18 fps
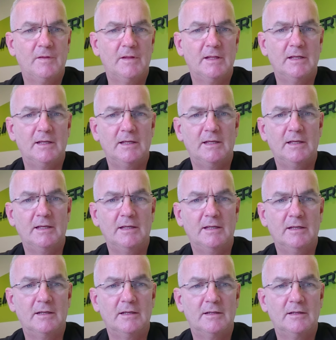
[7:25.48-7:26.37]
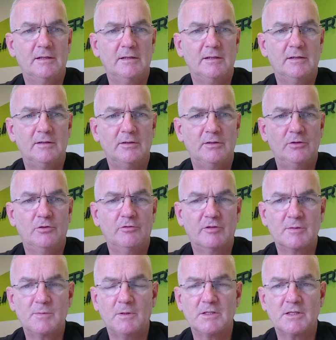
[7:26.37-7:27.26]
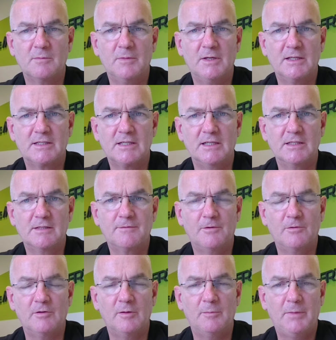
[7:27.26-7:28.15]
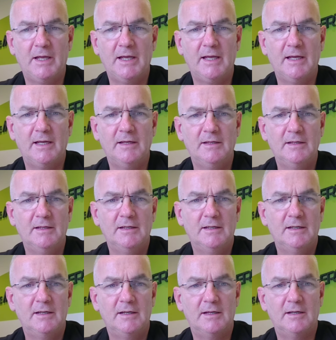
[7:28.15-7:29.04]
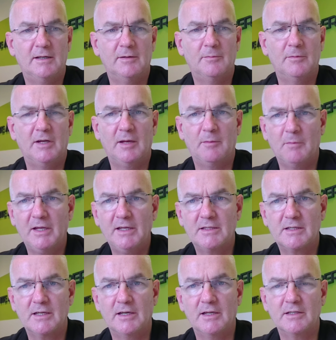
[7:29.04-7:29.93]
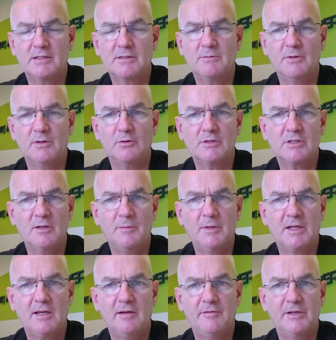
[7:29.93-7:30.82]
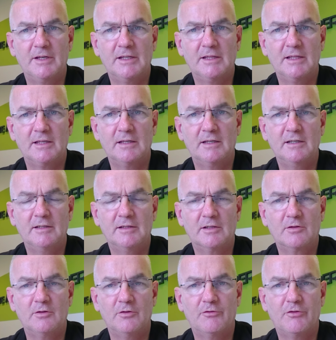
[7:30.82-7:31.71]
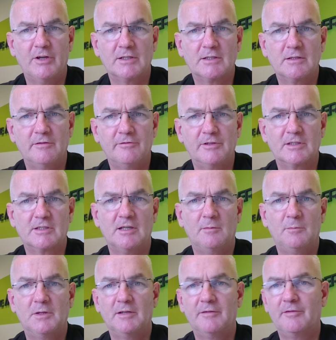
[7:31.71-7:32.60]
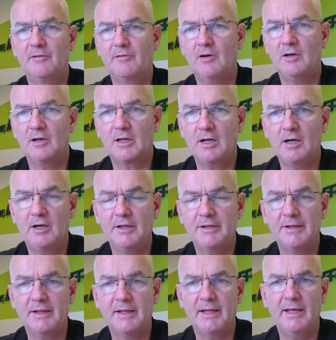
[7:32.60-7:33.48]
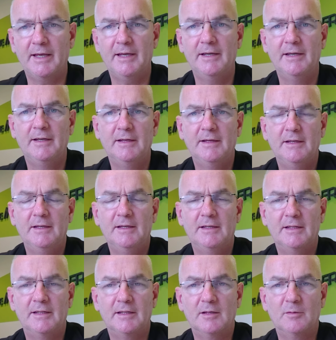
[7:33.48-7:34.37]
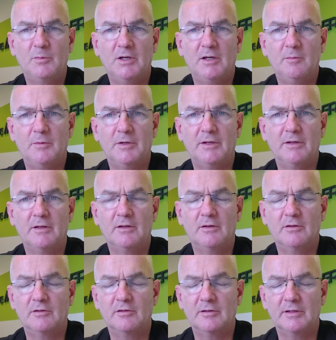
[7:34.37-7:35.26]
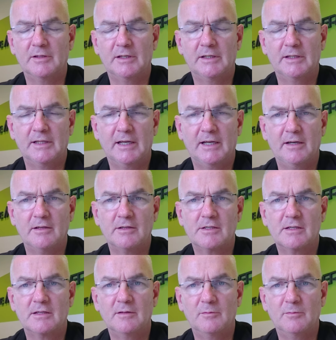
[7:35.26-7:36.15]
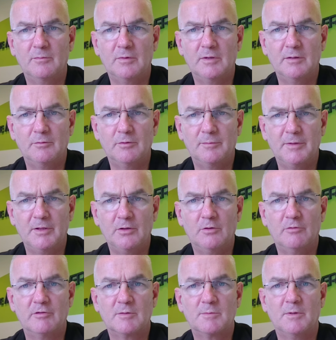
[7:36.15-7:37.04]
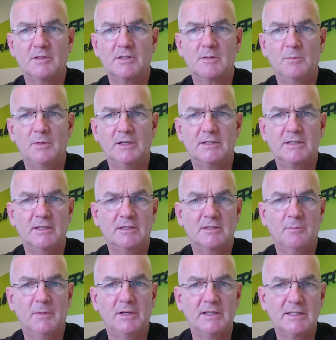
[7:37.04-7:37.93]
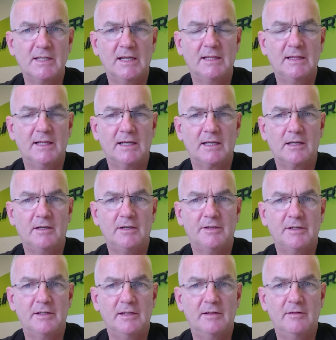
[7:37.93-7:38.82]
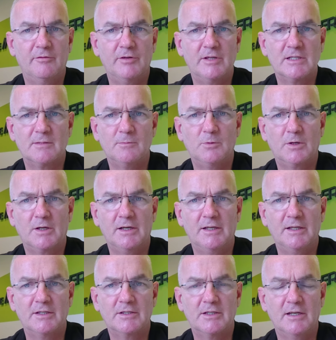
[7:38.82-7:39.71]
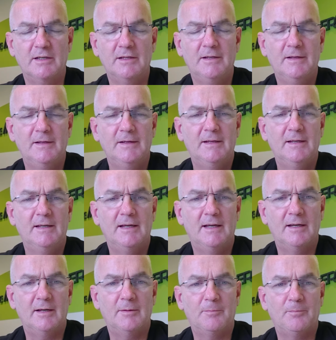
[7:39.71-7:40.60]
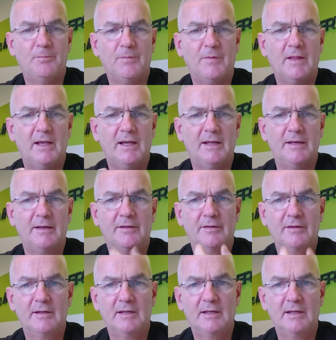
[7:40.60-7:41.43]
it. Your responsibilities for repair and maintenance will also be covered in the contract. So, for example, if you've got a garden there in the apartment or in the house, it would be your responsibility to maintain that garden in a reasonable condition. And